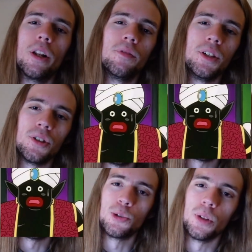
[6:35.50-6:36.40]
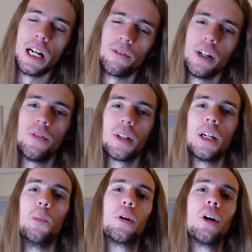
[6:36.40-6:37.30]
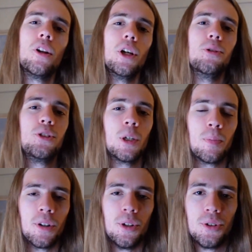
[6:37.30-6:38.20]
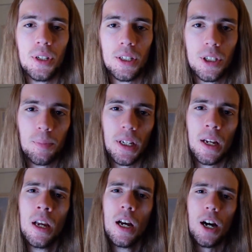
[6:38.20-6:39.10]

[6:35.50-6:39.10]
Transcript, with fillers: of these will ever even come close to producing something